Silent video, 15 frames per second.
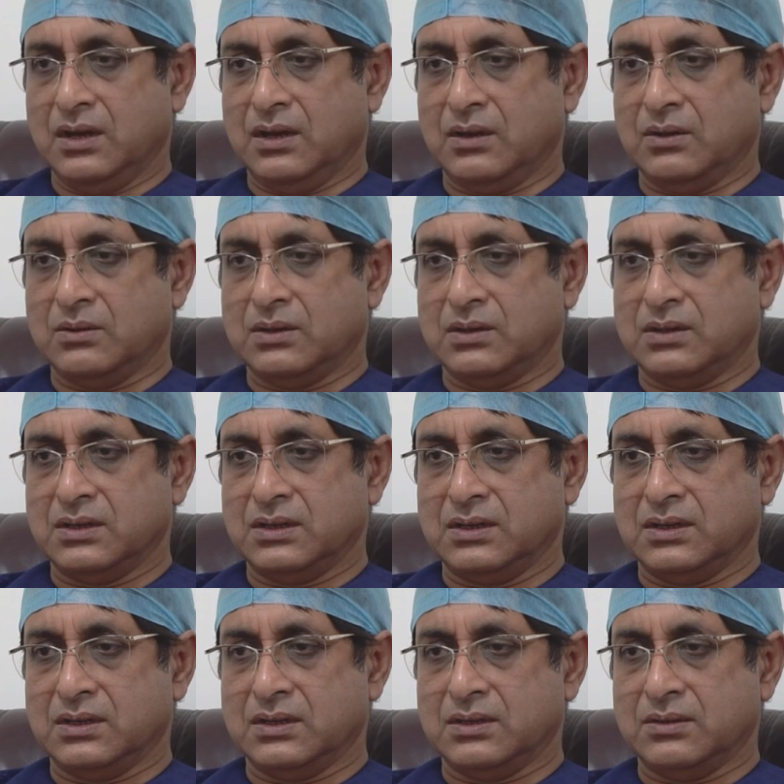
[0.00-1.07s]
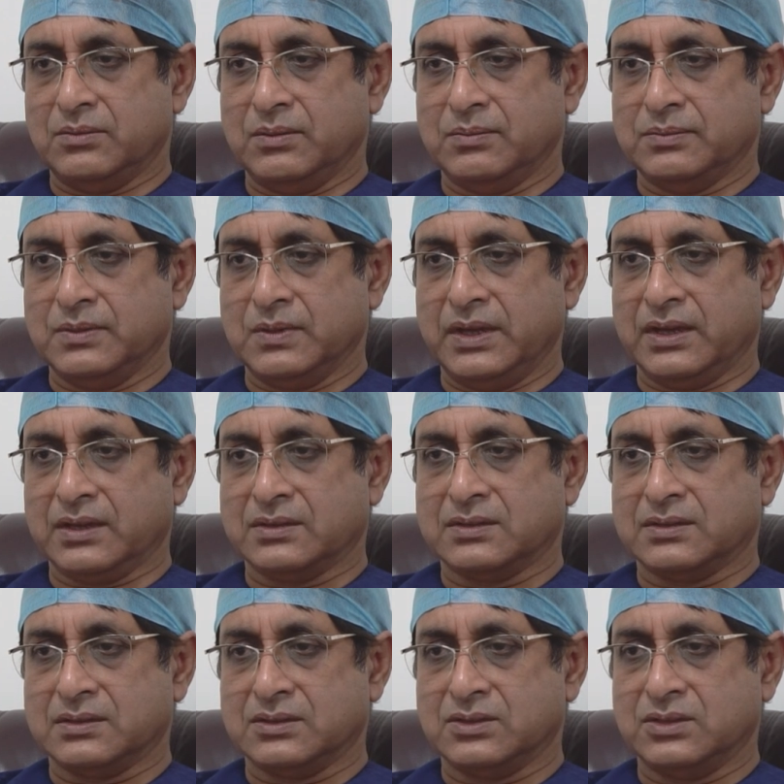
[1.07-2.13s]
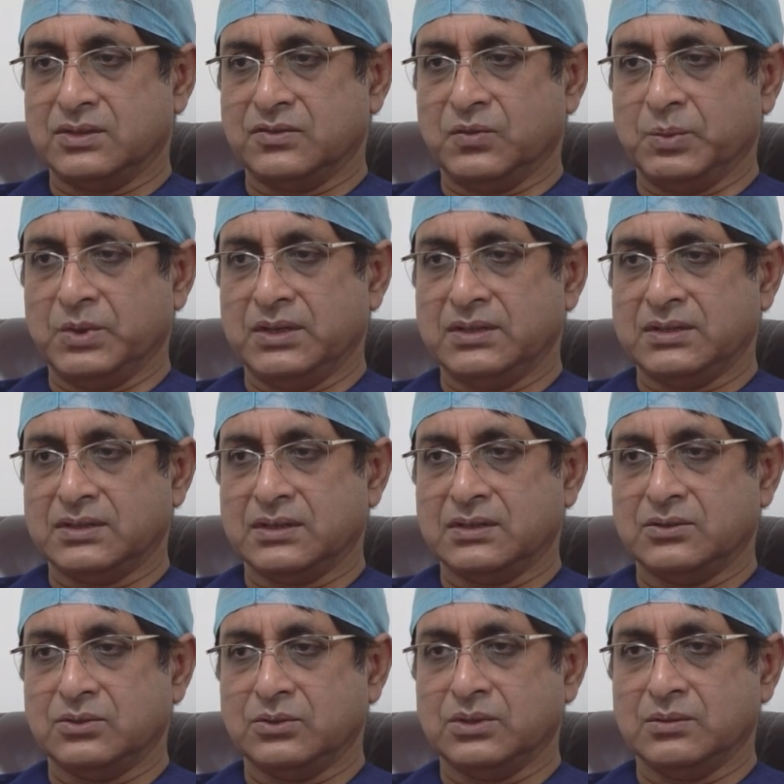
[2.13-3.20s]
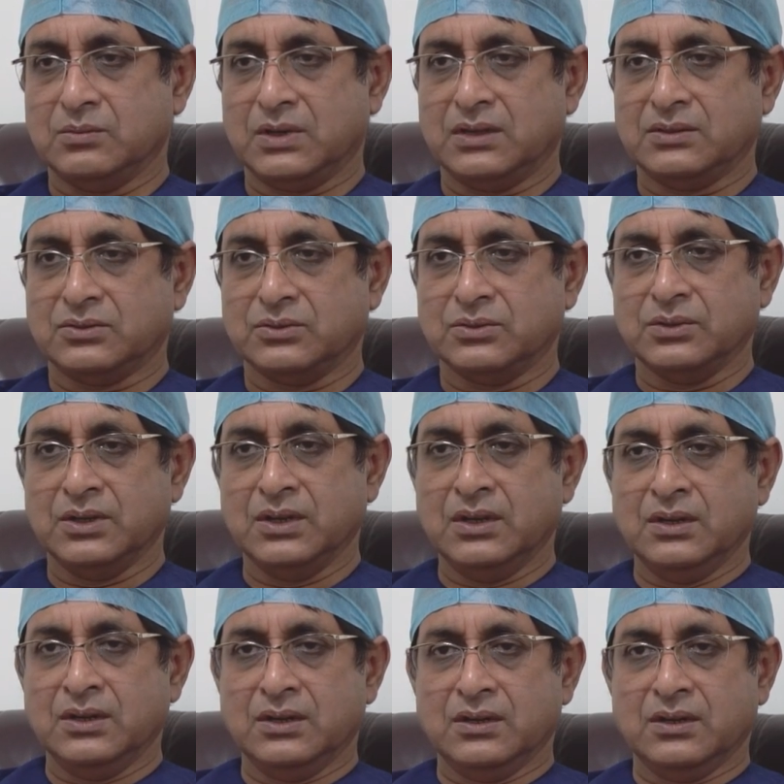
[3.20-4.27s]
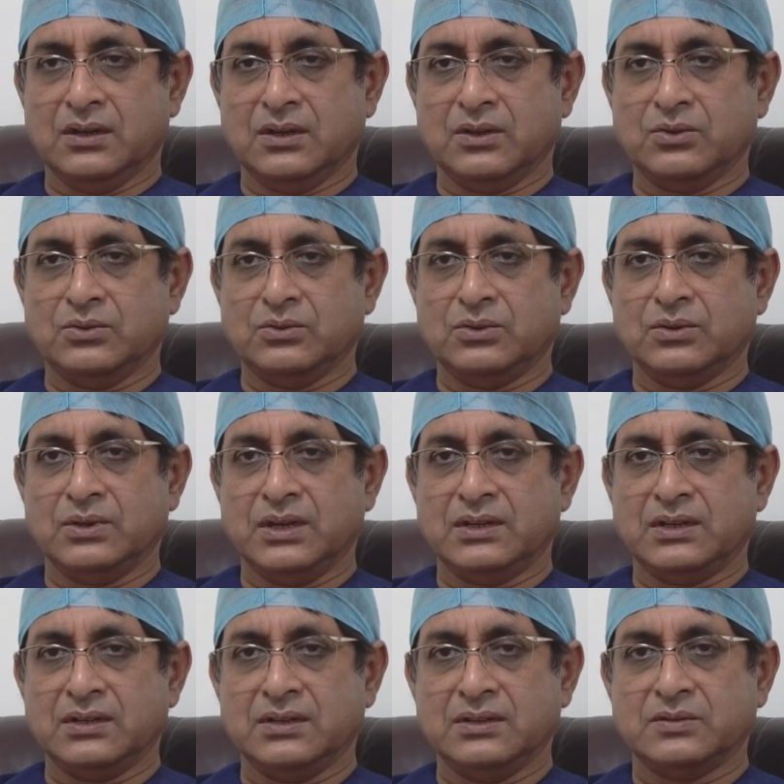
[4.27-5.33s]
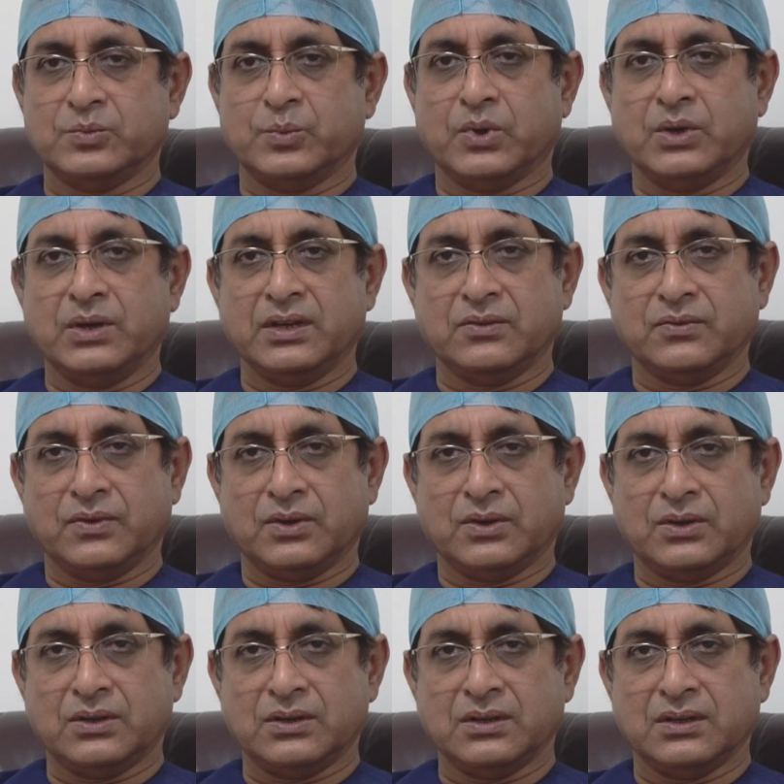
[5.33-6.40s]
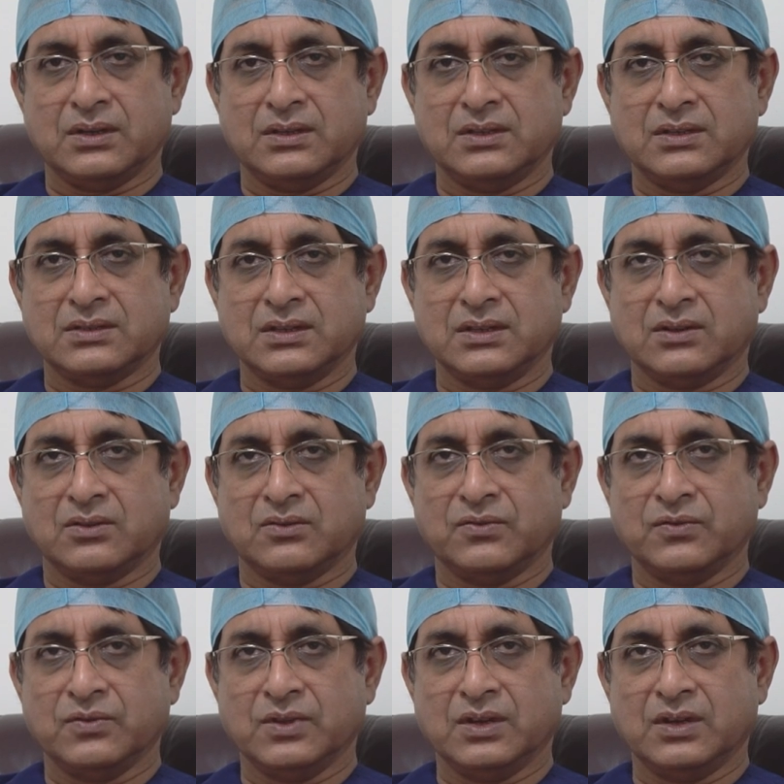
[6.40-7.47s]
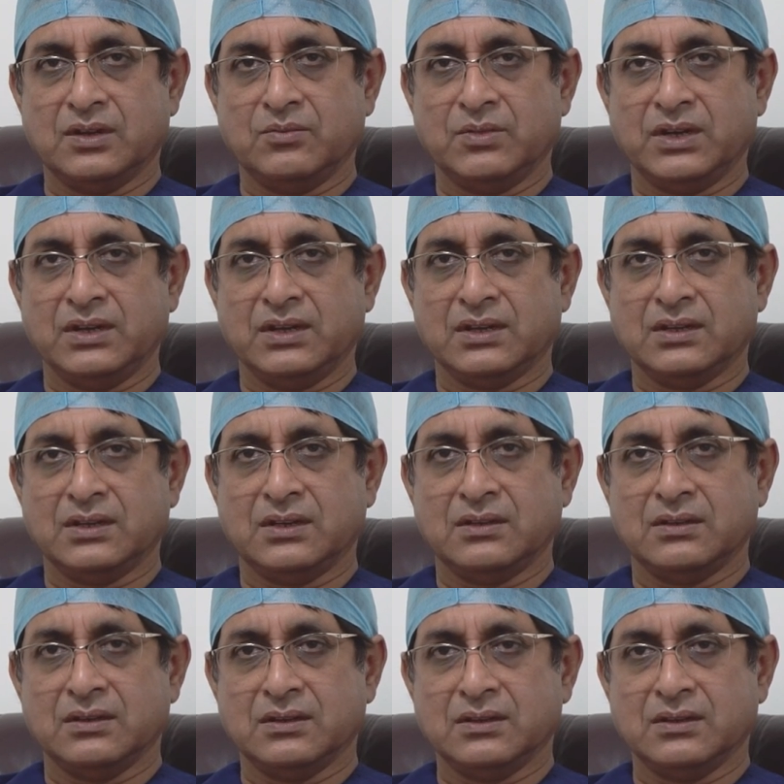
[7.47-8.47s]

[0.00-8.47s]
our ex chief minister Jyoti Basu, who donated his body for the sake of medical